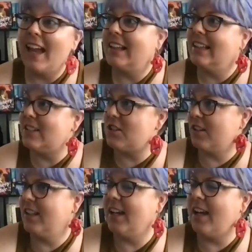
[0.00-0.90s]
like
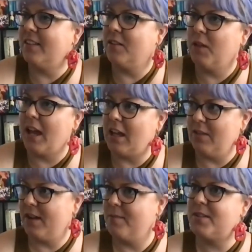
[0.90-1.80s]
literally, like
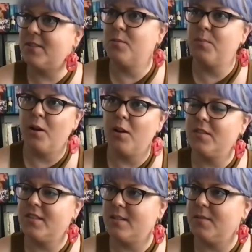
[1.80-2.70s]
if I'm super
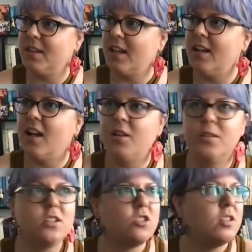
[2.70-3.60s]
overstimulated, I'll
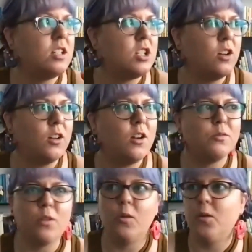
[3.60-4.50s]
literally turn
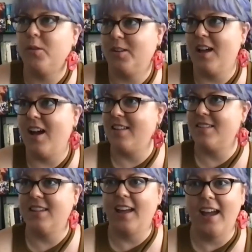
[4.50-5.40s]
off all the lights
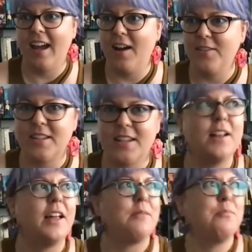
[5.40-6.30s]
in the house and I'll
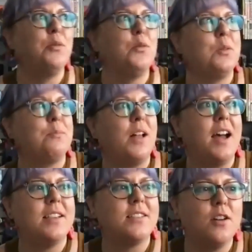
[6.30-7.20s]
like pull the
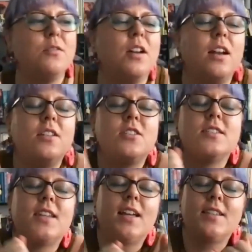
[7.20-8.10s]
blinds over and I
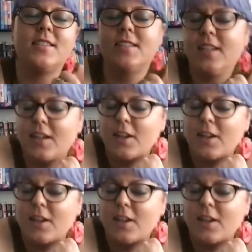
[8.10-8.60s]
just like sit